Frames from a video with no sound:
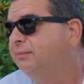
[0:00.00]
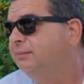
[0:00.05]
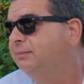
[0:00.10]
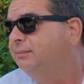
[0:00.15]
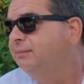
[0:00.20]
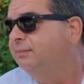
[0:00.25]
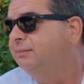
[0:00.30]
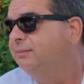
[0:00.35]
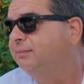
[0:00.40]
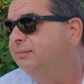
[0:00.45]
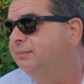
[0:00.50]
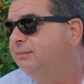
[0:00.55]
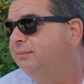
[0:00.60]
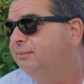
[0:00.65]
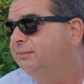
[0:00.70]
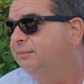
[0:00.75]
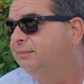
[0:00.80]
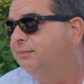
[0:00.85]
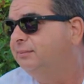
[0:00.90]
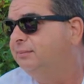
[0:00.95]

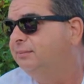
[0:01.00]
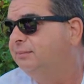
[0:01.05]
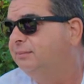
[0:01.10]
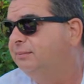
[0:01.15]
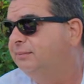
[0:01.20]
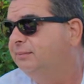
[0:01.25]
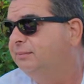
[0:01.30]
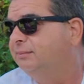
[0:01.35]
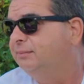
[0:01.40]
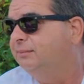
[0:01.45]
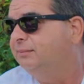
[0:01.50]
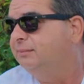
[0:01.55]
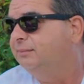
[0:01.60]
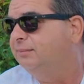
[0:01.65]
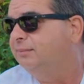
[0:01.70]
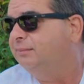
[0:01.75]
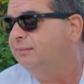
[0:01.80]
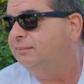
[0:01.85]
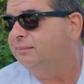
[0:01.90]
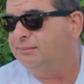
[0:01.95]

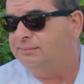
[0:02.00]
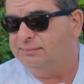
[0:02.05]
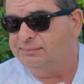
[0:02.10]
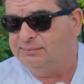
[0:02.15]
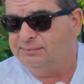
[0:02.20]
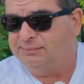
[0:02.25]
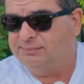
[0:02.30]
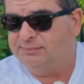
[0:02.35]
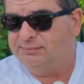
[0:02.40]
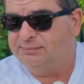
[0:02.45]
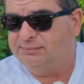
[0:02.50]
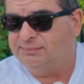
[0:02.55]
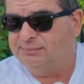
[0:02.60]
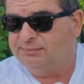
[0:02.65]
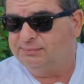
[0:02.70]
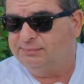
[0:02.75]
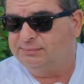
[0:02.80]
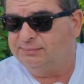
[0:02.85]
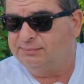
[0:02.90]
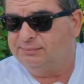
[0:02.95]

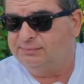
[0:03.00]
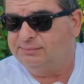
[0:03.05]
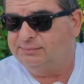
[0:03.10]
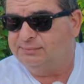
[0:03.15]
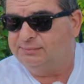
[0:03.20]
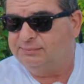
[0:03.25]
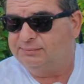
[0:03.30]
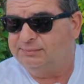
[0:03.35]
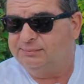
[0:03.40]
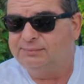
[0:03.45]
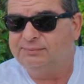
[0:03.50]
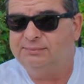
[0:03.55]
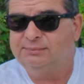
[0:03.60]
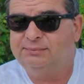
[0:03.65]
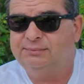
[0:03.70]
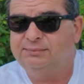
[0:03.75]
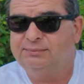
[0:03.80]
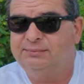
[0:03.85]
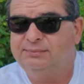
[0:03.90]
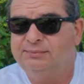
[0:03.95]

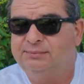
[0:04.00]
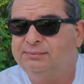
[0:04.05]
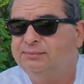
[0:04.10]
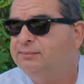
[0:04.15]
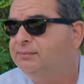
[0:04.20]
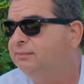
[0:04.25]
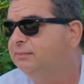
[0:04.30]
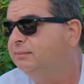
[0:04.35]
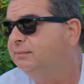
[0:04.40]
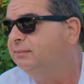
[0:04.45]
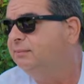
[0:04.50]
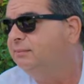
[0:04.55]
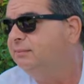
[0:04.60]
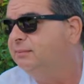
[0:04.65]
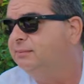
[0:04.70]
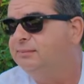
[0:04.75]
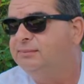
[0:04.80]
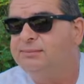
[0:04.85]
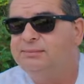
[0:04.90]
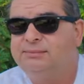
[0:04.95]
No words are spoken by the person on screen.